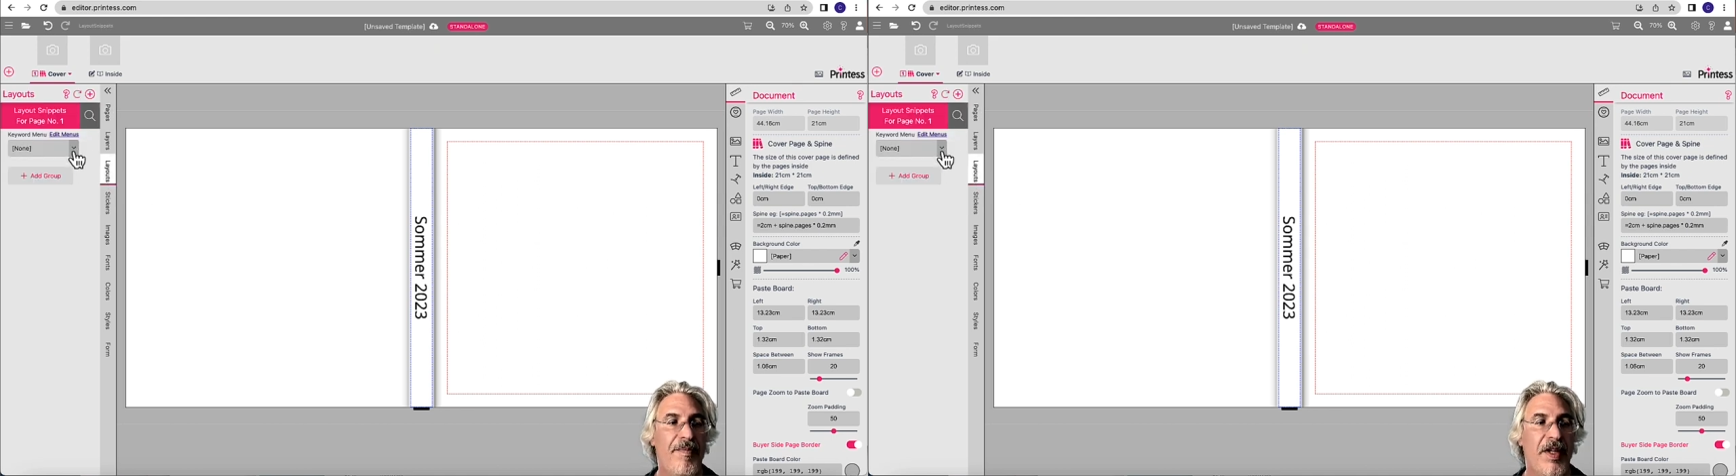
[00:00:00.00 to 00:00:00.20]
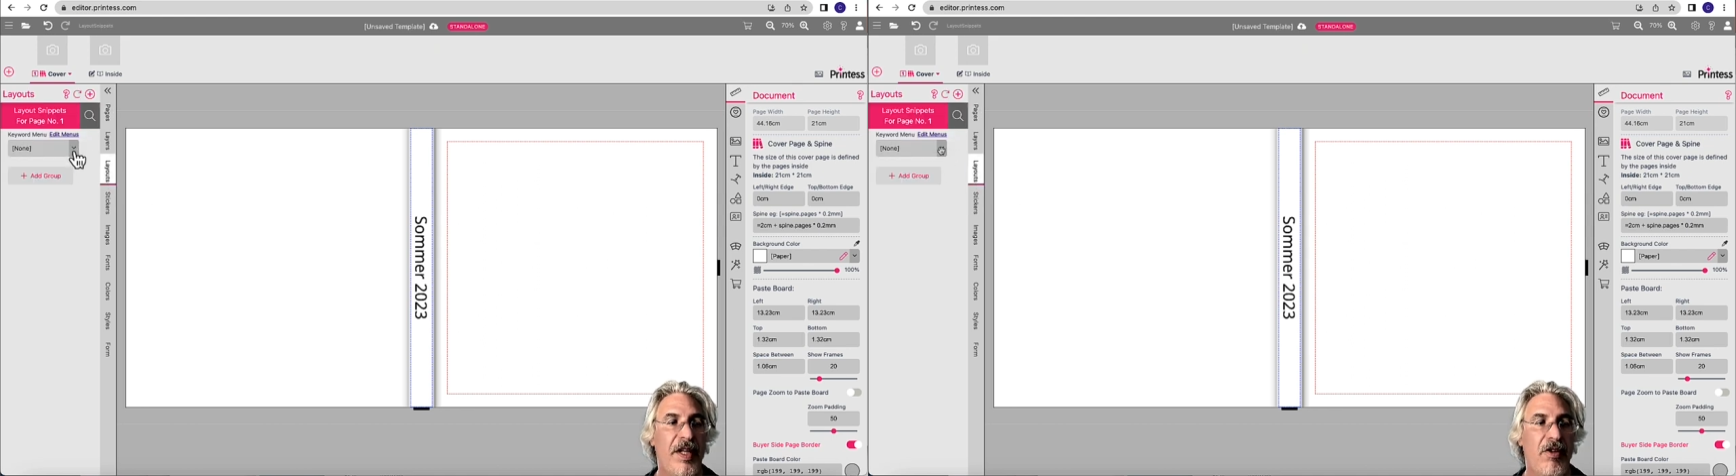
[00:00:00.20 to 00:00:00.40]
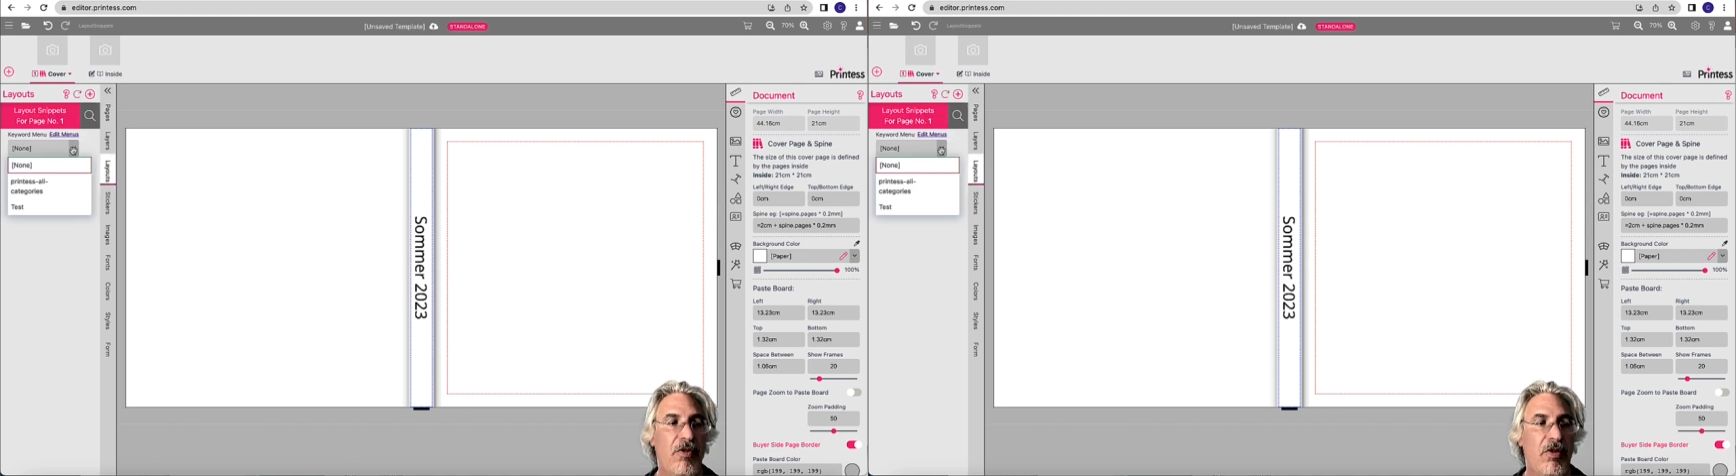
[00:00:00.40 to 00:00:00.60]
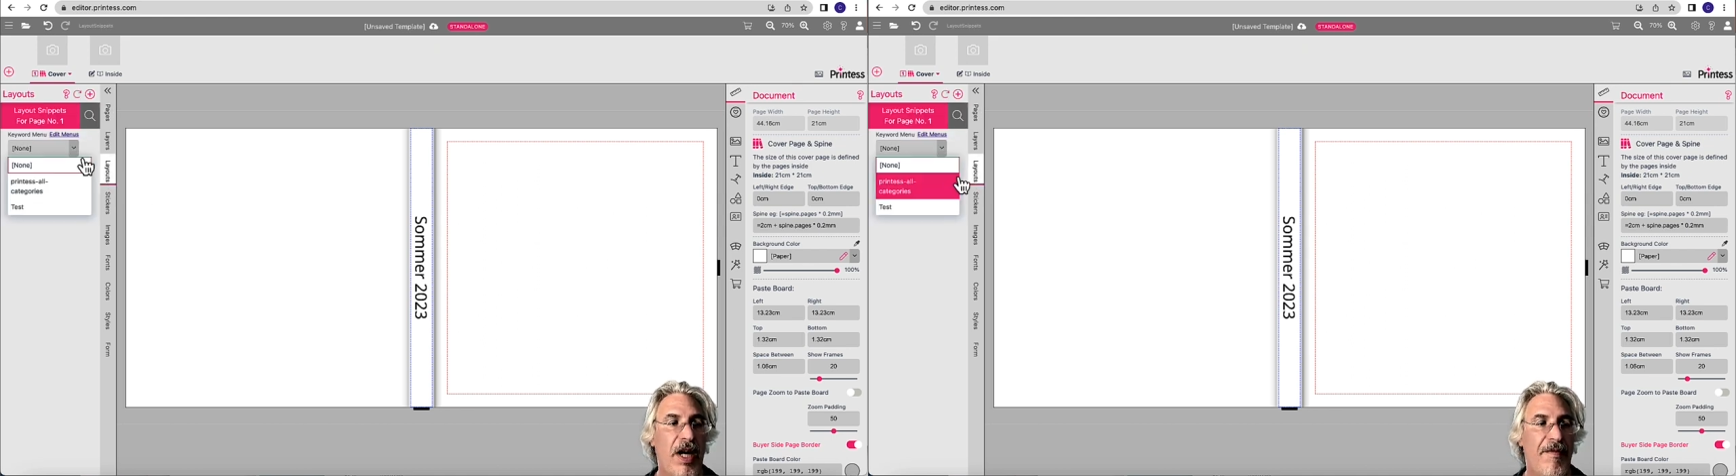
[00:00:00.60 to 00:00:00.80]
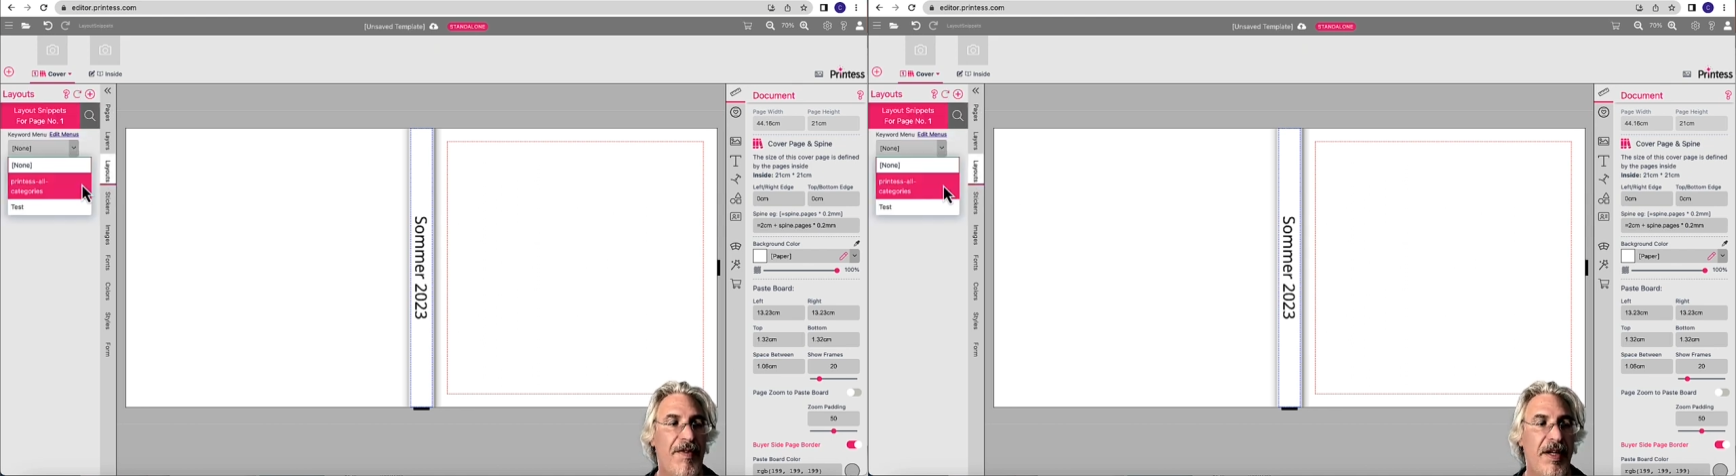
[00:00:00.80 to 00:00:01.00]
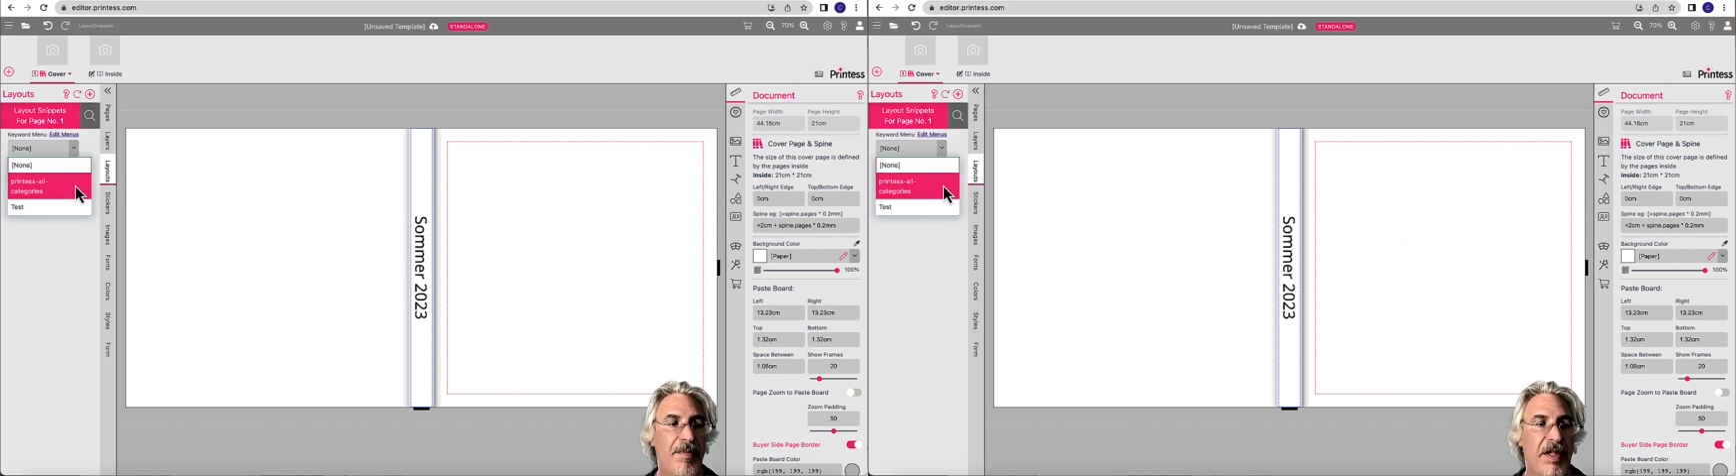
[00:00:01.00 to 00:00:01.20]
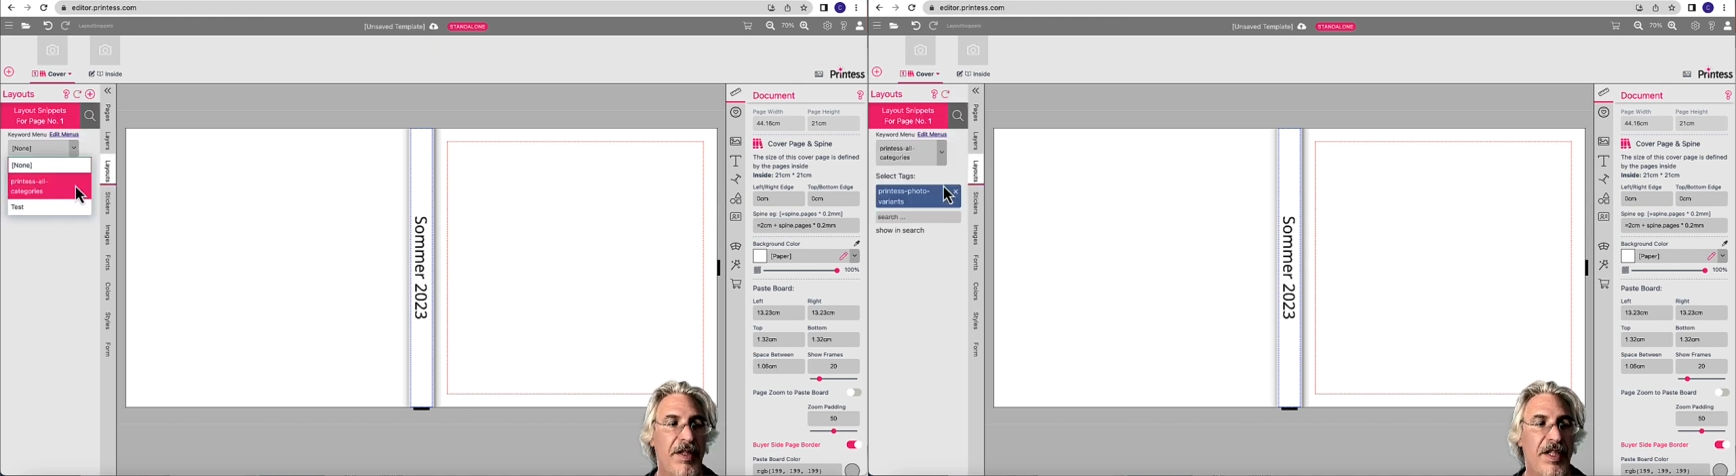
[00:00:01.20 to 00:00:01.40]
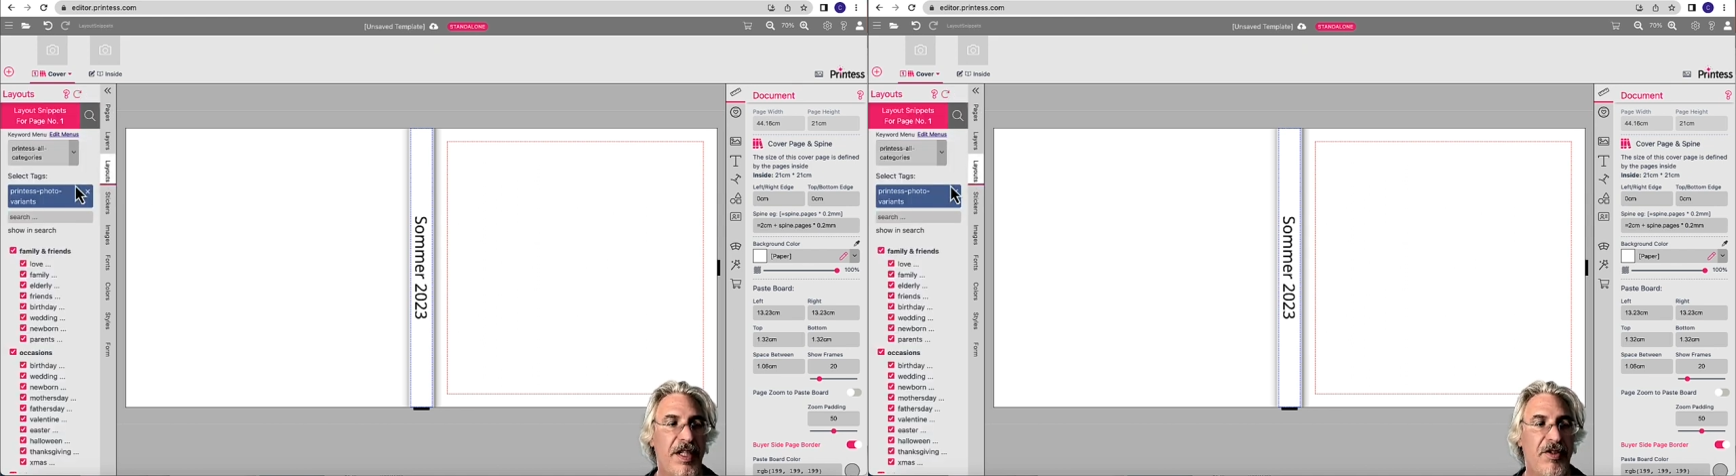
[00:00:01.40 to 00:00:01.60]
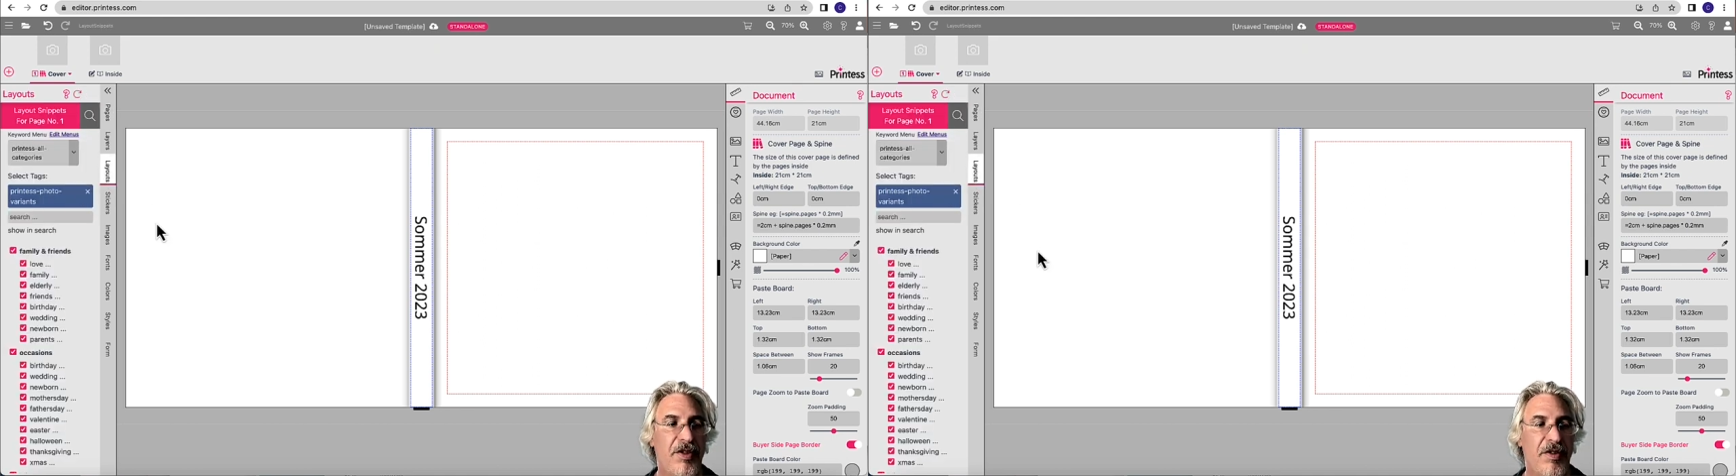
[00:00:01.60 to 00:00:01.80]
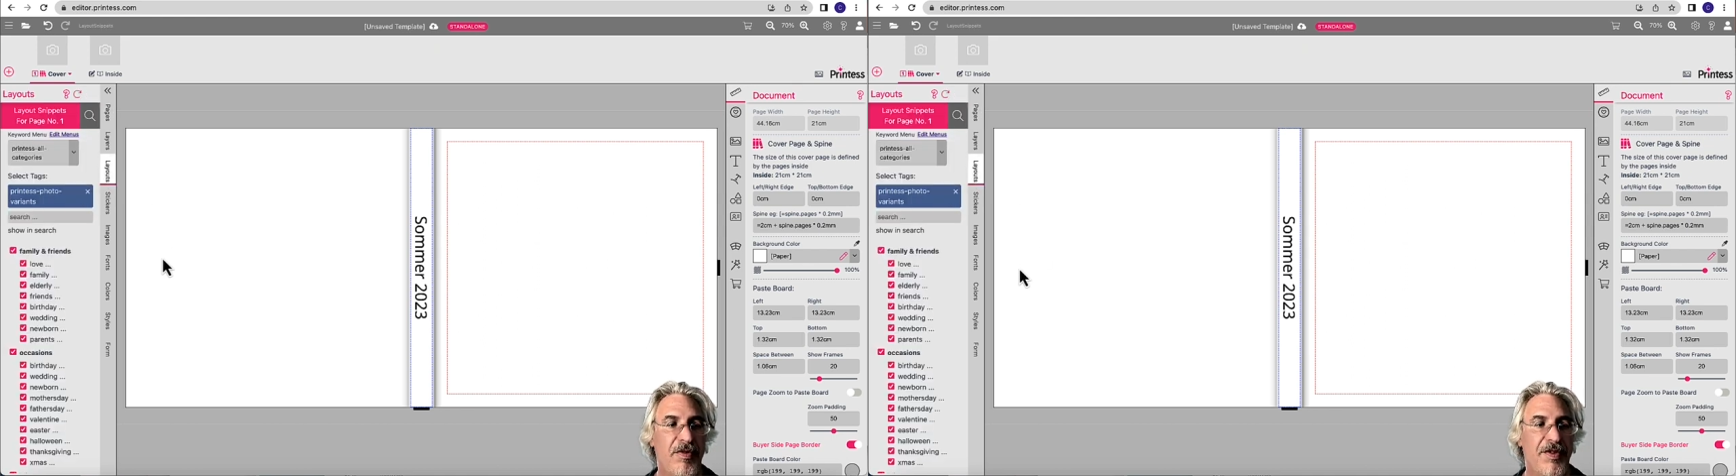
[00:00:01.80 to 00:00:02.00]
you have the ability to
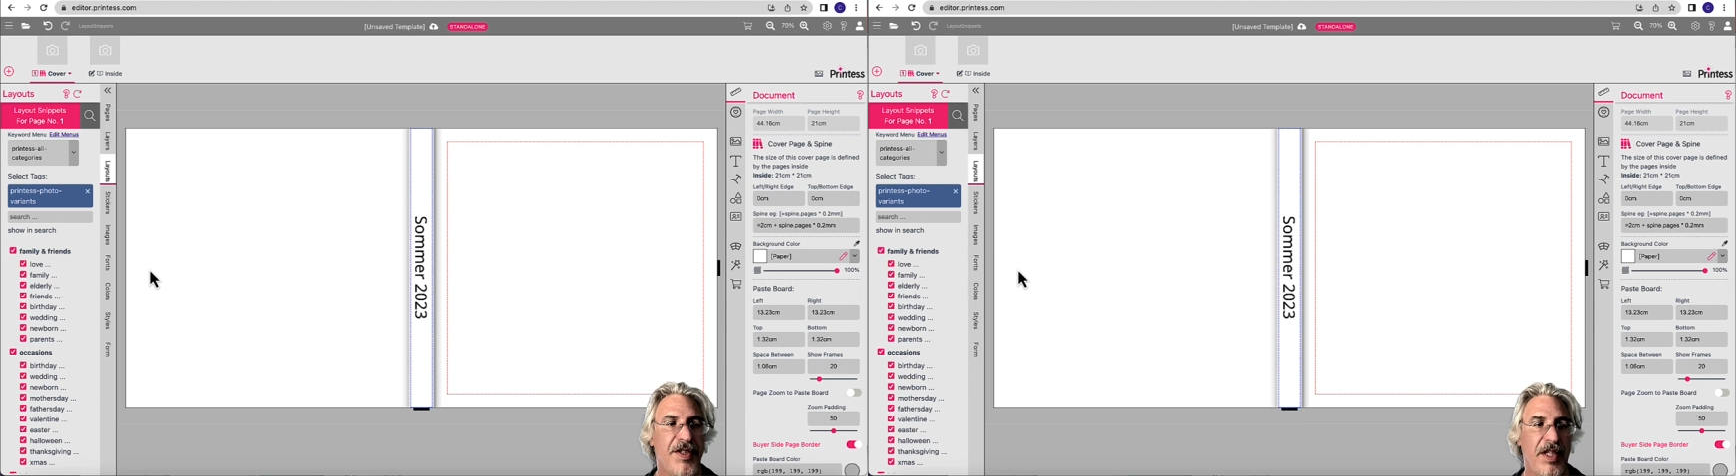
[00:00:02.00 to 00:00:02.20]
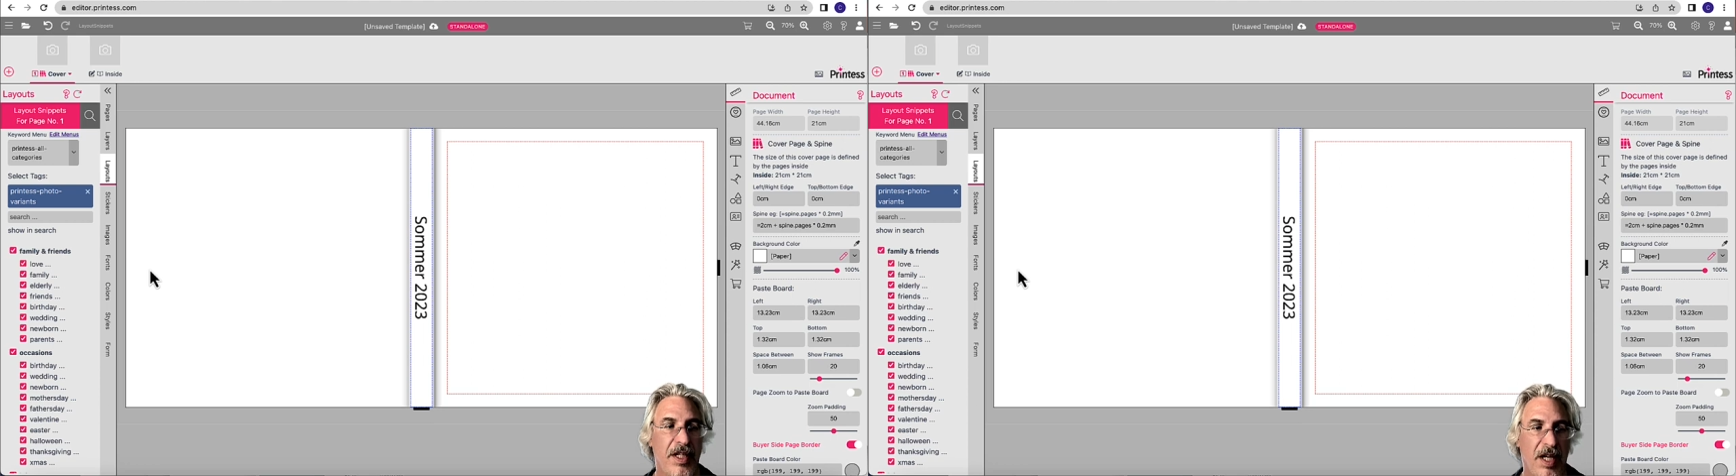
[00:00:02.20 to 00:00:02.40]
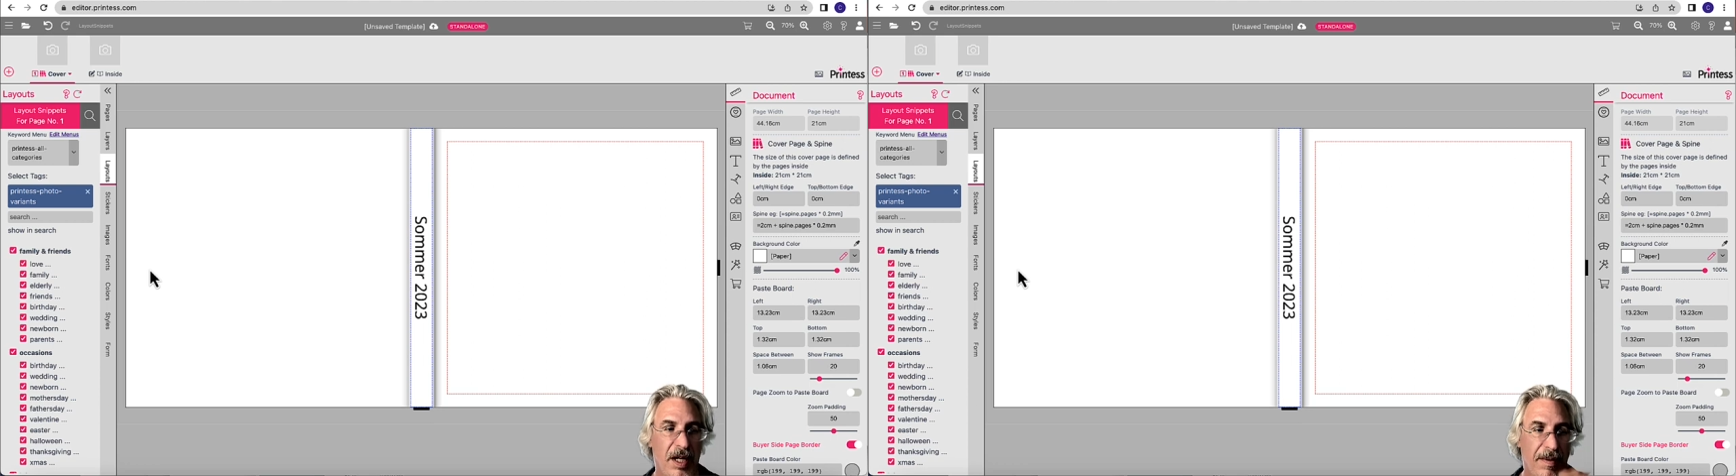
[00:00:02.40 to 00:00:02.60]
use the